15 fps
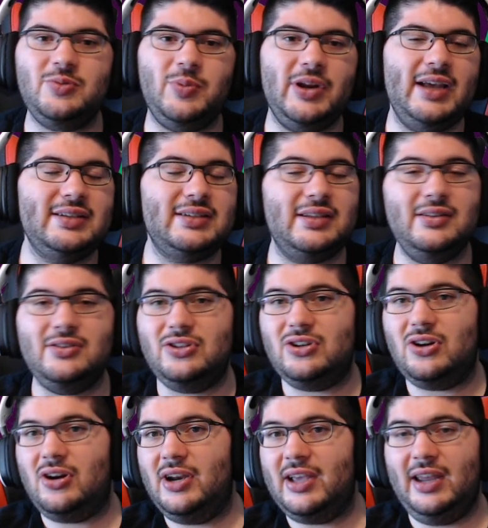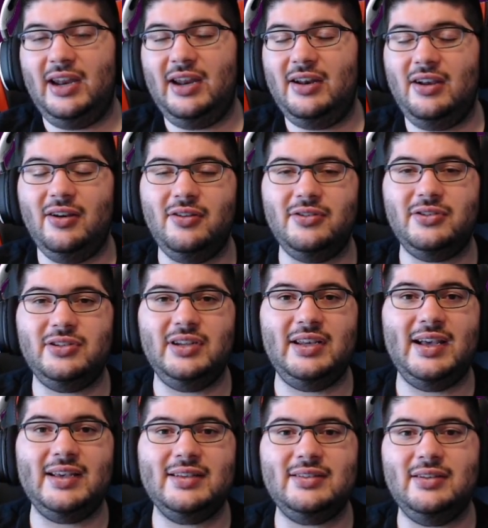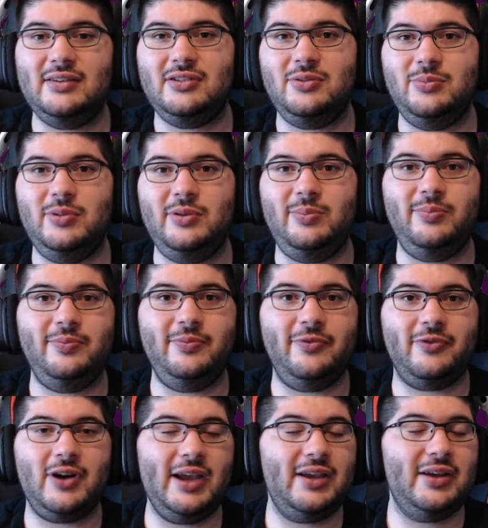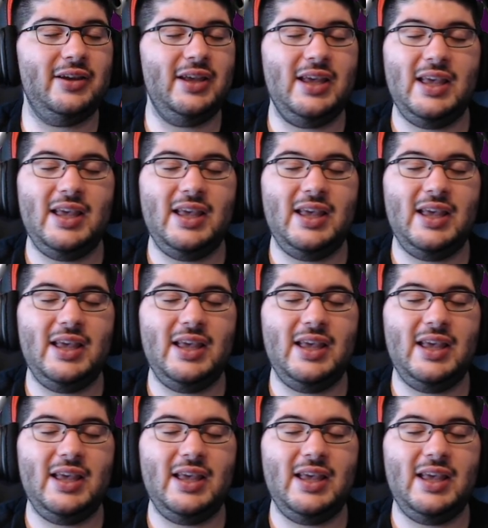but as can Sterling and any other City asset, to be frank.